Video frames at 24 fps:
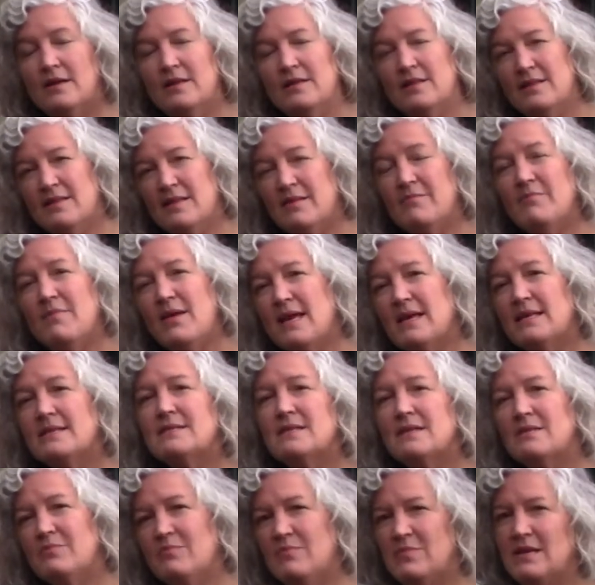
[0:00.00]
the
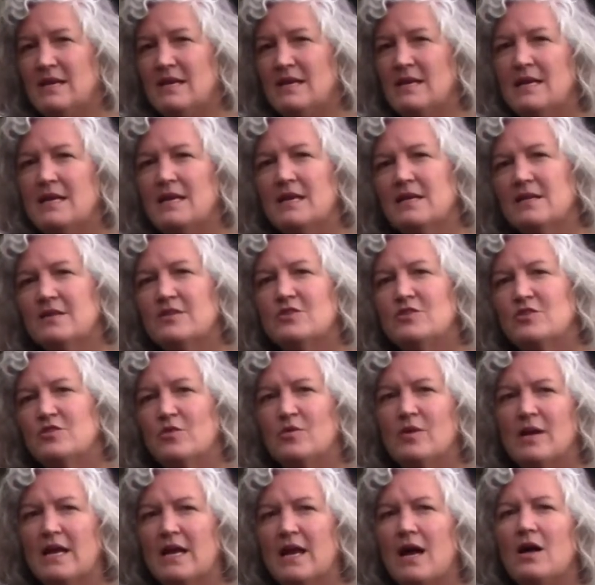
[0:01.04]
mason bee is
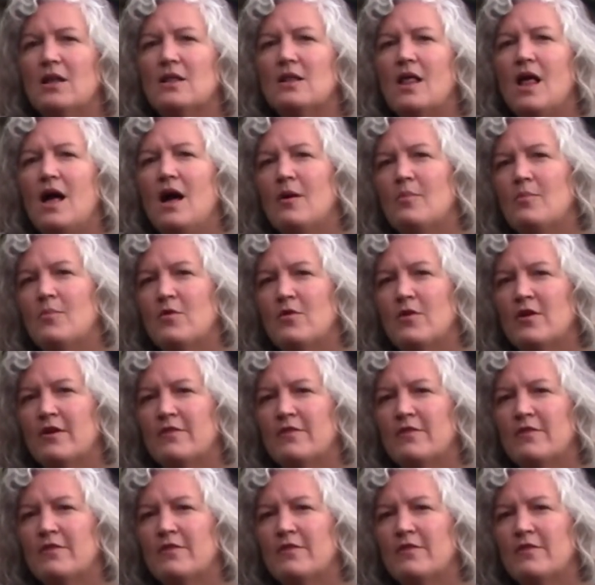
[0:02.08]
doing a lot more